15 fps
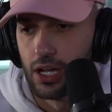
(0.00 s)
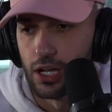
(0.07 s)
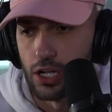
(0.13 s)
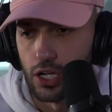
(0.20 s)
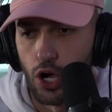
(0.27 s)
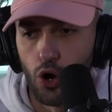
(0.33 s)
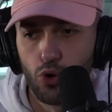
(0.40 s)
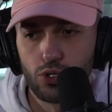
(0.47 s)

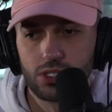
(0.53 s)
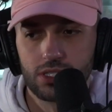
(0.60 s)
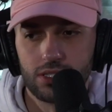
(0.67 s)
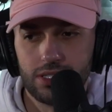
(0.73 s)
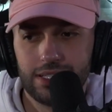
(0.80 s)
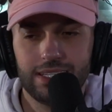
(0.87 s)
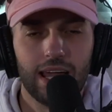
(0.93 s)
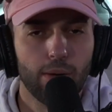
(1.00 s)
goes
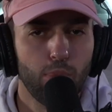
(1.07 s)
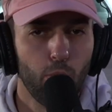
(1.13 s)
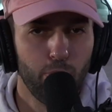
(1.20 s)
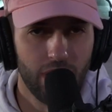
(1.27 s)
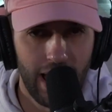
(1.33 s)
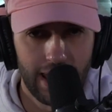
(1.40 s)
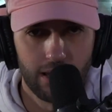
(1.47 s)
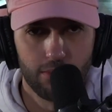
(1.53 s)
double
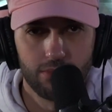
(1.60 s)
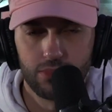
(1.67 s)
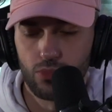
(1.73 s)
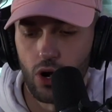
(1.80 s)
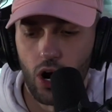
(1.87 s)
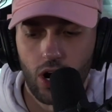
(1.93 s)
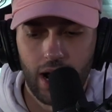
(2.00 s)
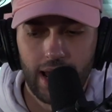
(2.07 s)
platinum,
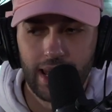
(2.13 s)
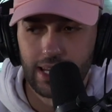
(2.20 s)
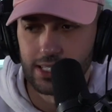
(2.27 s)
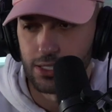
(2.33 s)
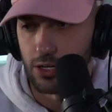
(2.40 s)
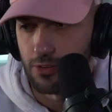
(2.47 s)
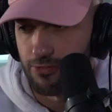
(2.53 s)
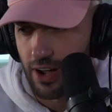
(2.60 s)
RIA
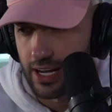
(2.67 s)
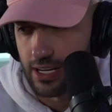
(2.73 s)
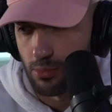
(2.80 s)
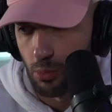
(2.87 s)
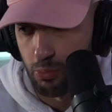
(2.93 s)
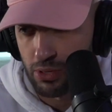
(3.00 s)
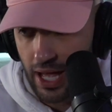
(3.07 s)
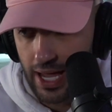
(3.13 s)
certified
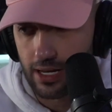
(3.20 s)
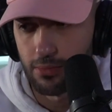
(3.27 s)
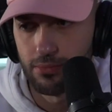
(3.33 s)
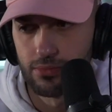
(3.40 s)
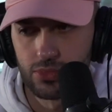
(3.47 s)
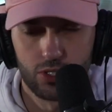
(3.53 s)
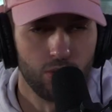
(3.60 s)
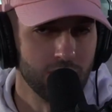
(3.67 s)
double platinum.
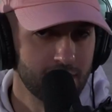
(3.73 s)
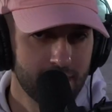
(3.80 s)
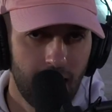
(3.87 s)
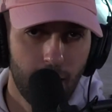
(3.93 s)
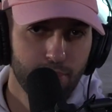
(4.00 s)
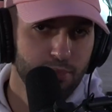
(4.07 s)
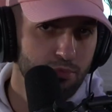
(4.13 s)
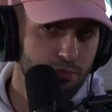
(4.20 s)
So it's
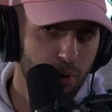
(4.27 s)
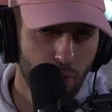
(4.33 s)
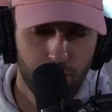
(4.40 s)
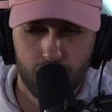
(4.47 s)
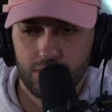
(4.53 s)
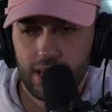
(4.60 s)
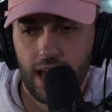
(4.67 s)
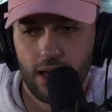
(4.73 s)
topped both
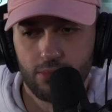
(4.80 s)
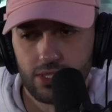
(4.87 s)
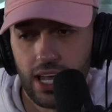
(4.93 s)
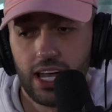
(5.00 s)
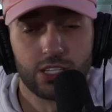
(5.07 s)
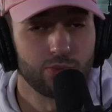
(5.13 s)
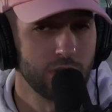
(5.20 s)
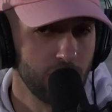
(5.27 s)
those albums
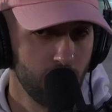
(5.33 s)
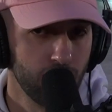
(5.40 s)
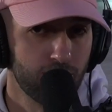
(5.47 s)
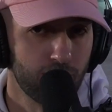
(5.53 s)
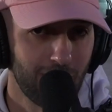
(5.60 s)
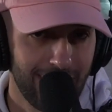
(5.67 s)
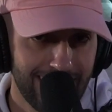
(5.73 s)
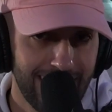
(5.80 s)
as we know
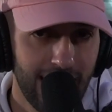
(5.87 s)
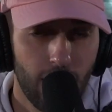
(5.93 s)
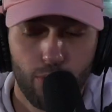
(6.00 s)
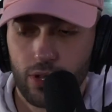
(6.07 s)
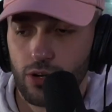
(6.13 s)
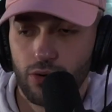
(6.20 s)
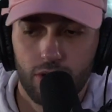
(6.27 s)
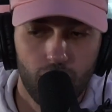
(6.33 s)
for right now.
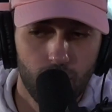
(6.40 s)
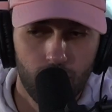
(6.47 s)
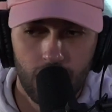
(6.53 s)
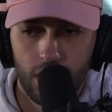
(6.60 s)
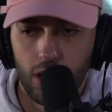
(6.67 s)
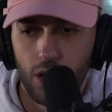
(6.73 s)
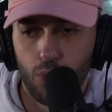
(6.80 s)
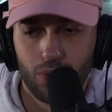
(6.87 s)
We don't know
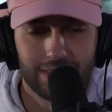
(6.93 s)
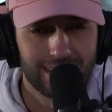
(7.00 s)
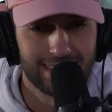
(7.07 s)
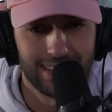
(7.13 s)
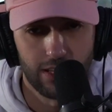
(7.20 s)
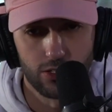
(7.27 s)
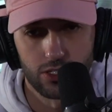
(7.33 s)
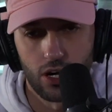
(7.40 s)
what the
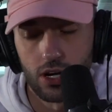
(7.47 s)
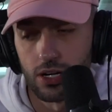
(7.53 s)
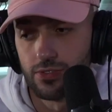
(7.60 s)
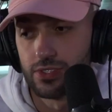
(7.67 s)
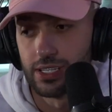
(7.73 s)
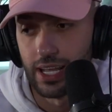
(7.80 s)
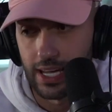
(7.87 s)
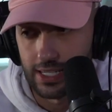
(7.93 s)
sales are
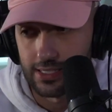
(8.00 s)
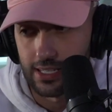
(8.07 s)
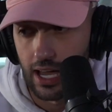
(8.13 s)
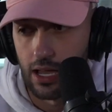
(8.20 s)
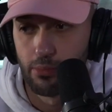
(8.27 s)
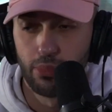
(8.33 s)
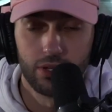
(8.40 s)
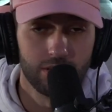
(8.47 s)
of today's
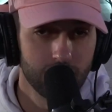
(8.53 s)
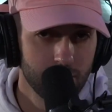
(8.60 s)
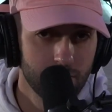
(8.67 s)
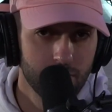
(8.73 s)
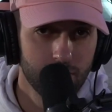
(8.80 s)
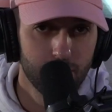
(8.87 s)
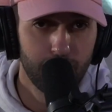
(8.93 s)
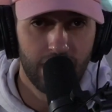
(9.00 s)
time, but
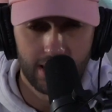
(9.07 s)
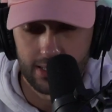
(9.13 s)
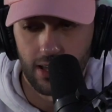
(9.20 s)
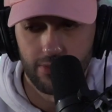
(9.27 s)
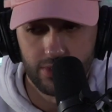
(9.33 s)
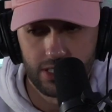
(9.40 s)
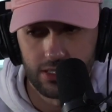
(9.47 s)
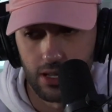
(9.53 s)
based
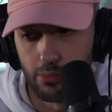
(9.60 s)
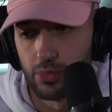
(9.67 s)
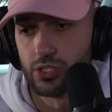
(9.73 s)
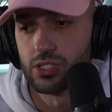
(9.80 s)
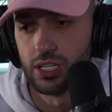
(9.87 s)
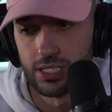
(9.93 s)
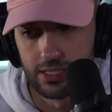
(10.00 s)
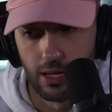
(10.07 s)
off these
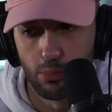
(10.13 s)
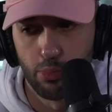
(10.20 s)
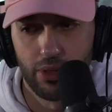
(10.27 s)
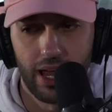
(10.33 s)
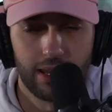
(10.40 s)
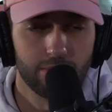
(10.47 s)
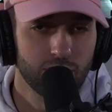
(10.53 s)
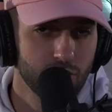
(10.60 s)
numbers, it's double
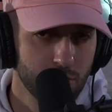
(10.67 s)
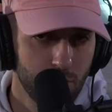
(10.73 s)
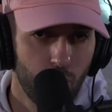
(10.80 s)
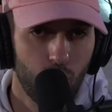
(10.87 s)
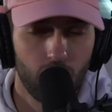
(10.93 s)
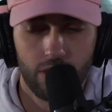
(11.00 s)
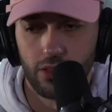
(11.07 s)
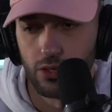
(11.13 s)
platinum. So it's
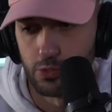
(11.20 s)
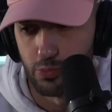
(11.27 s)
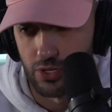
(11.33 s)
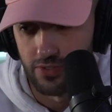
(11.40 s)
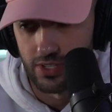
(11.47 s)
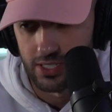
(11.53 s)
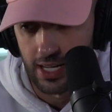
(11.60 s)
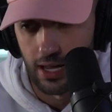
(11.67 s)
more than those
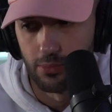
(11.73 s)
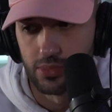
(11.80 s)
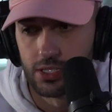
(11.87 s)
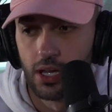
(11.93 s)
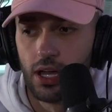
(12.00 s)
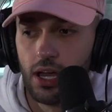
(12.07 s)
previous albums.